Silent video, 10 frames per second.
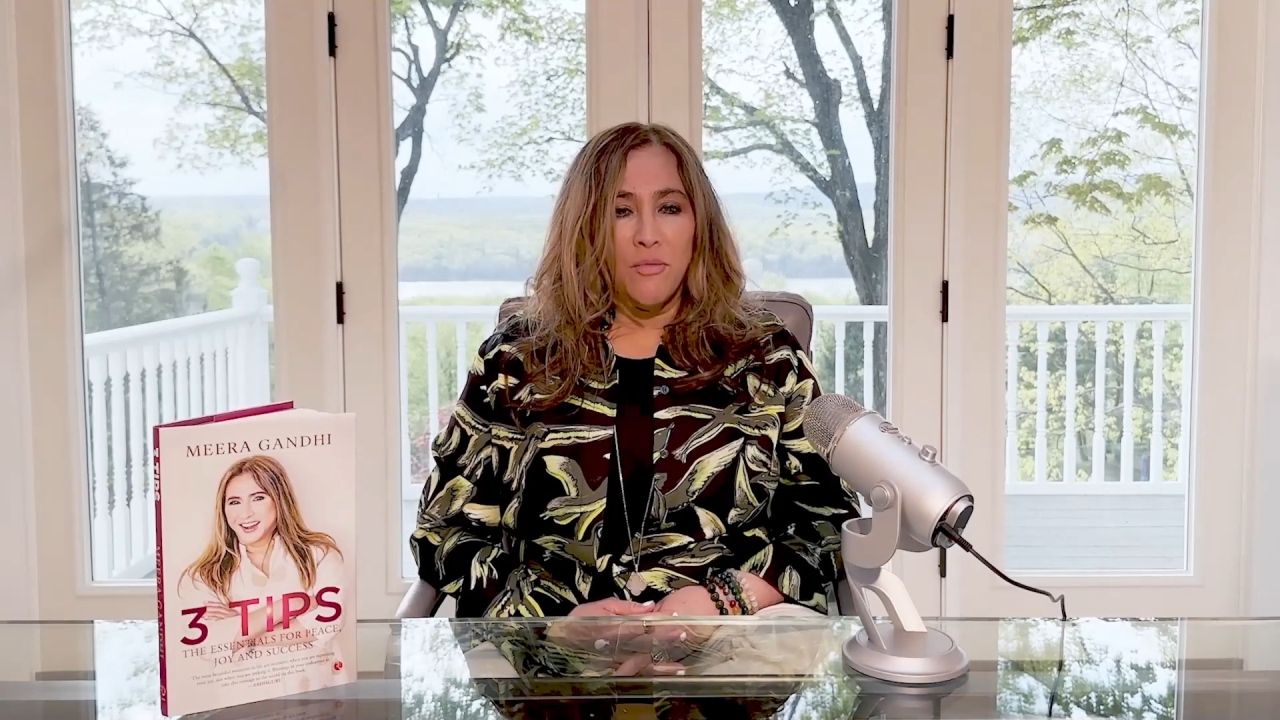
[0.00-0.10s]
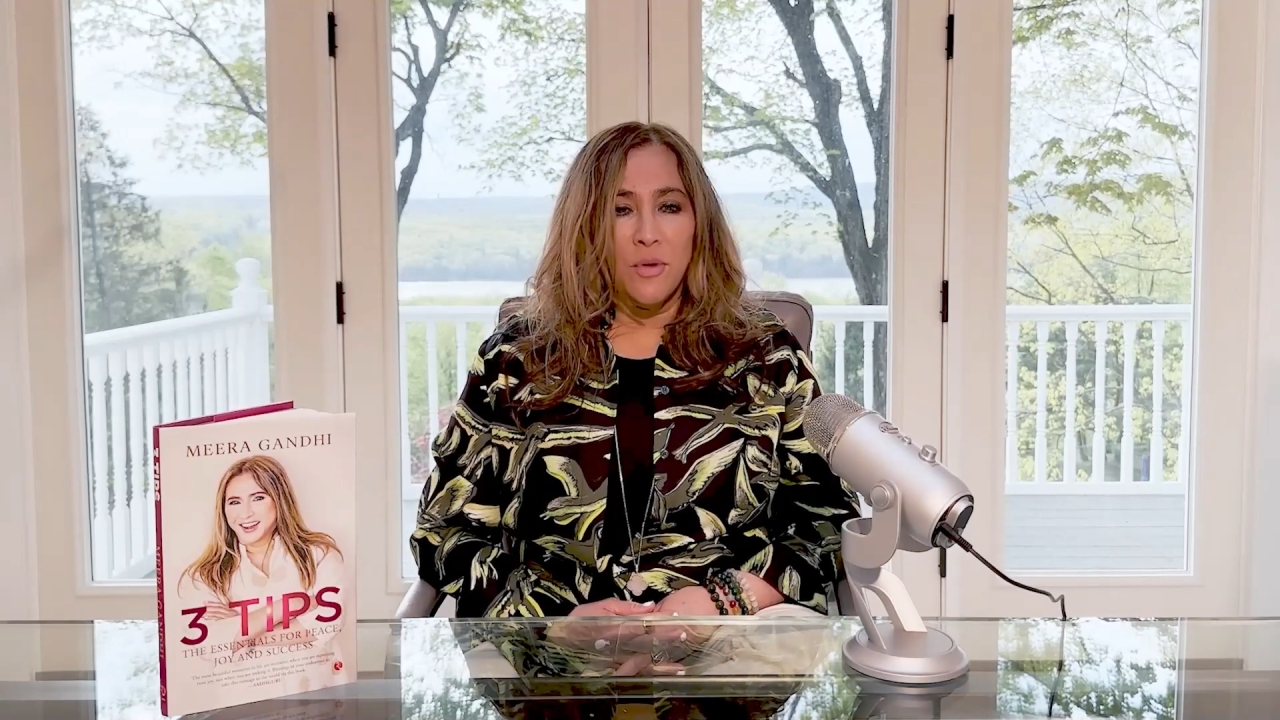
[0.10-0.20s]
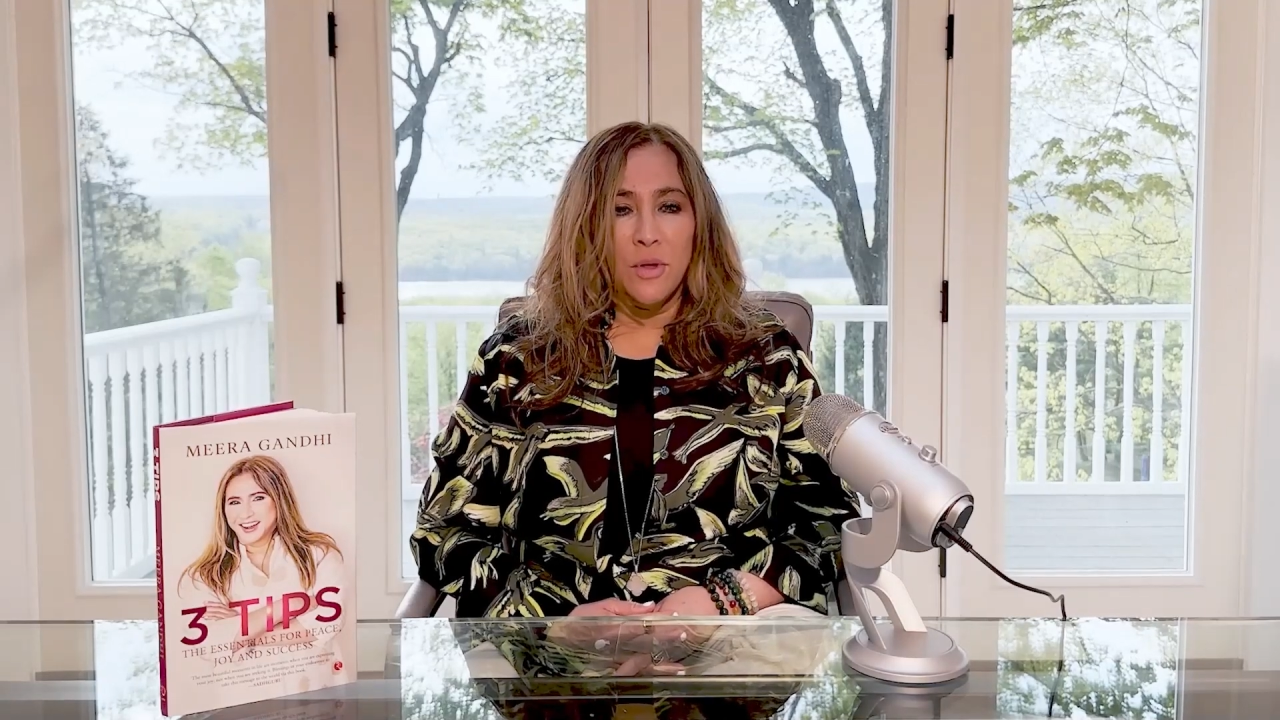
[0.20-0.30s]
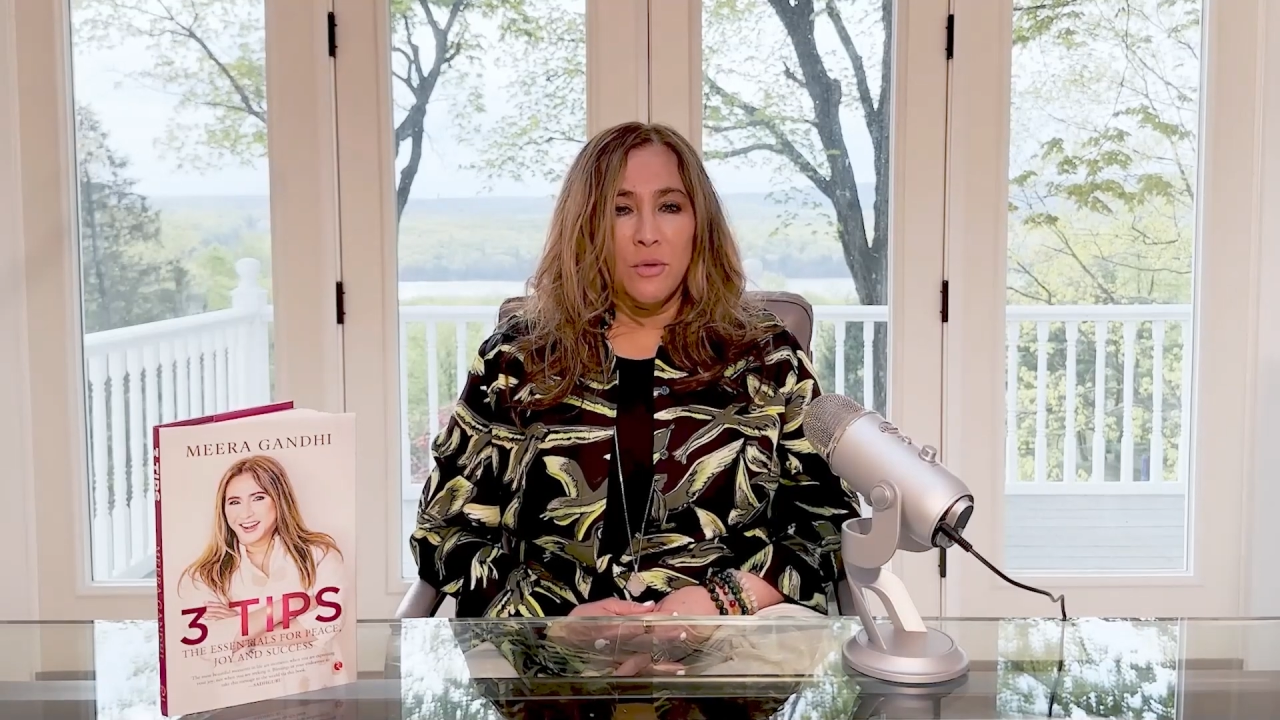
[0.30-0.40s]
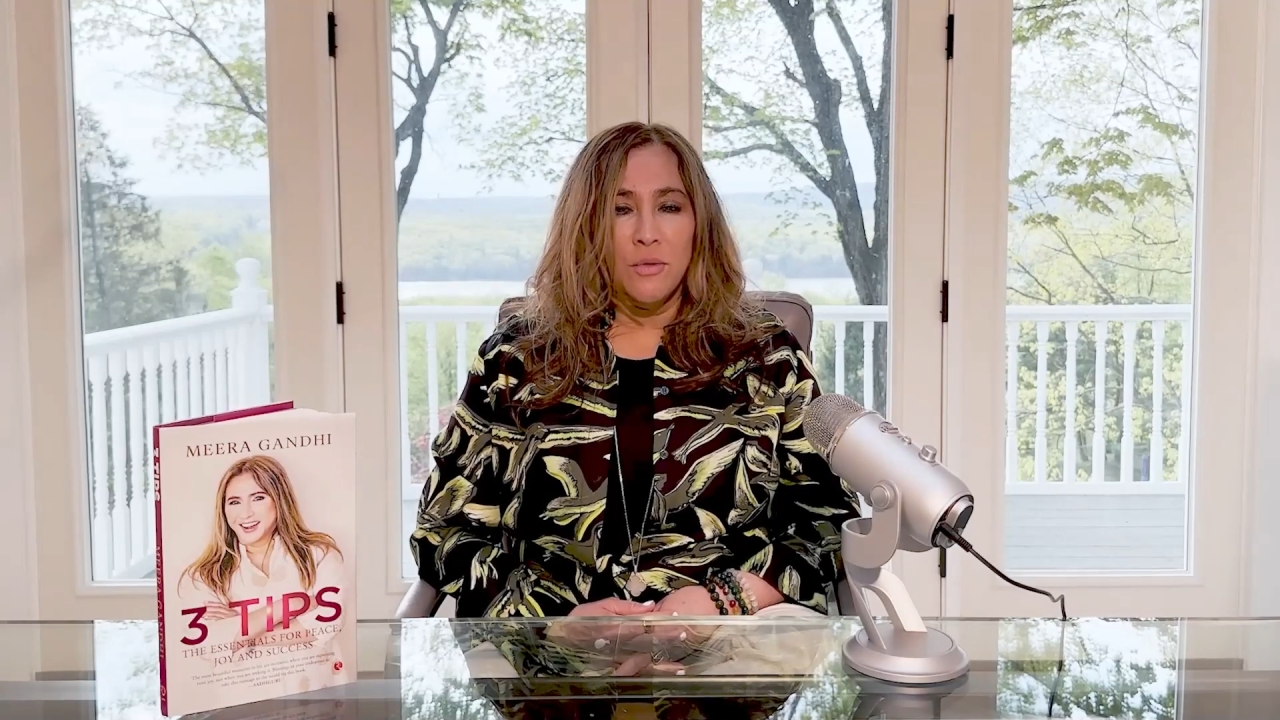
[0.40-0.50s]

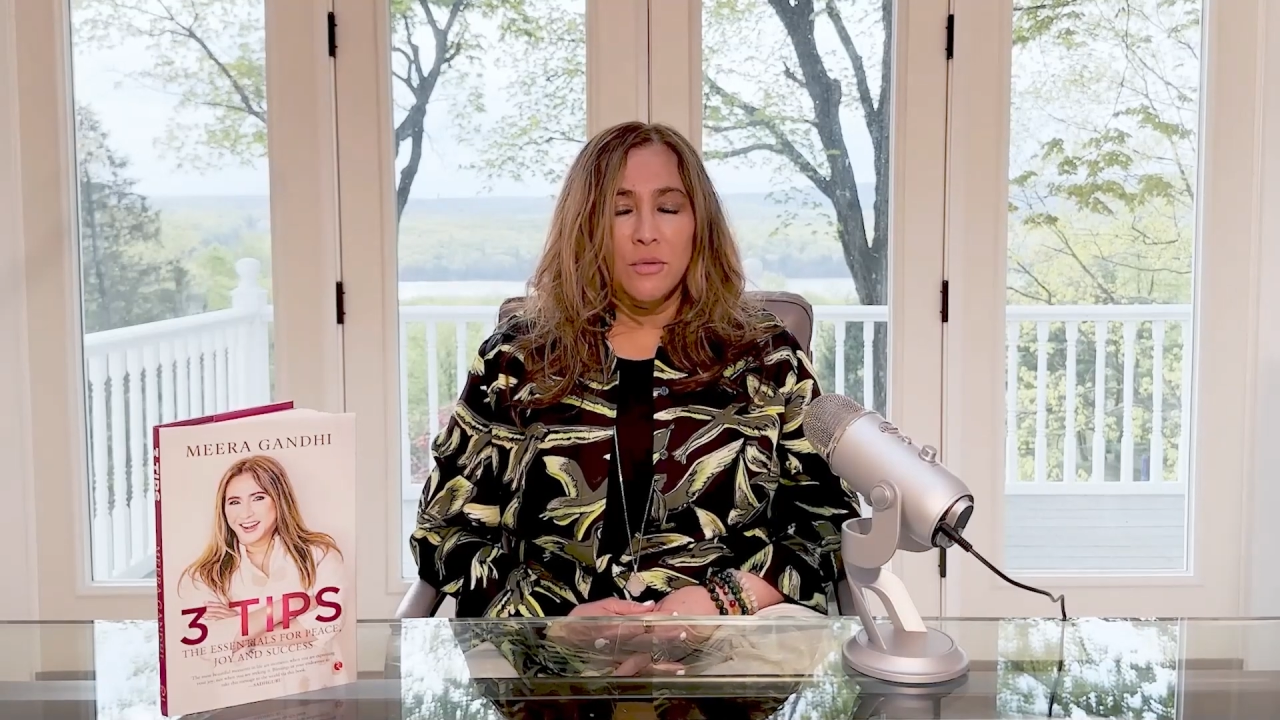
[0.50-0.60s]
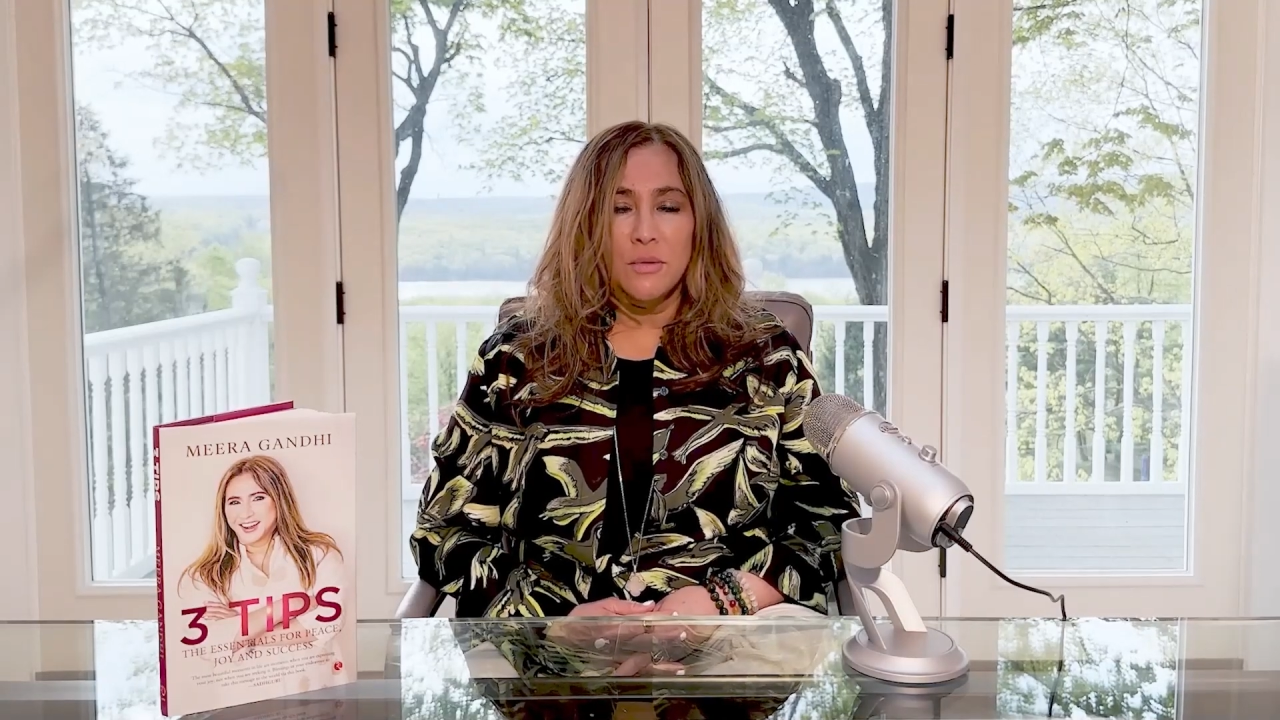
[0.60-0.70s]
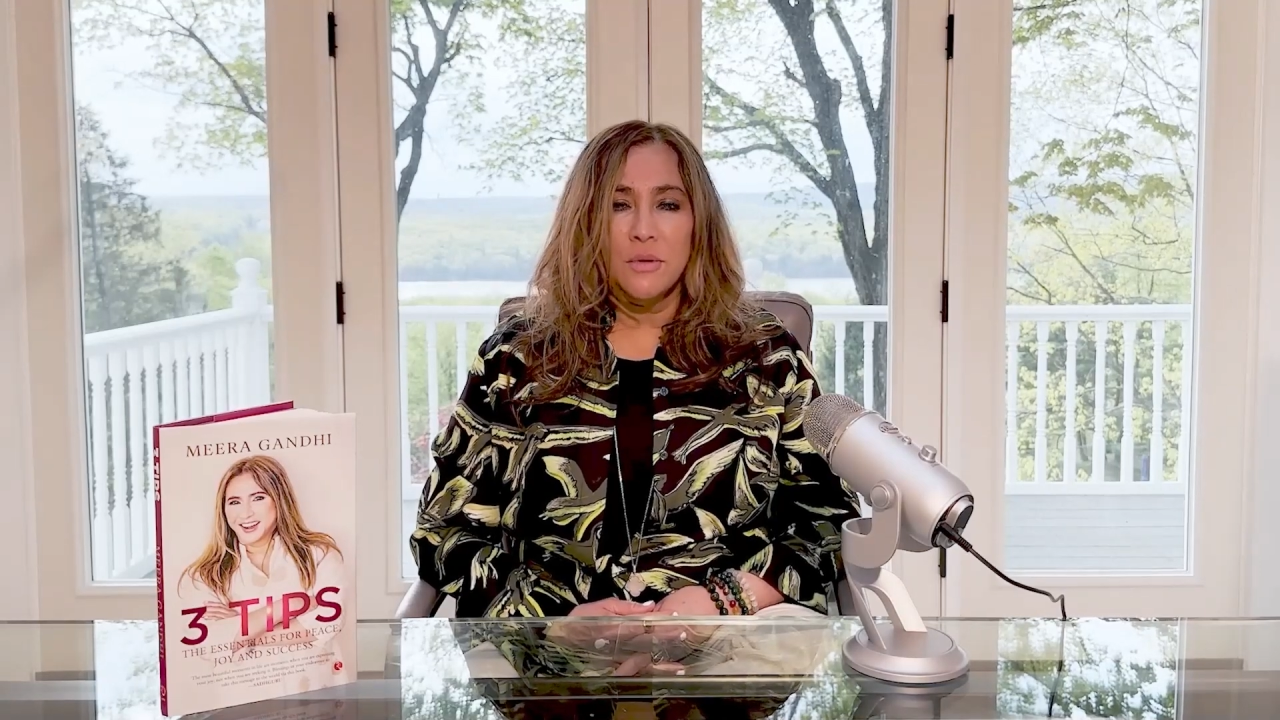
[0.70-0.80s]
for you,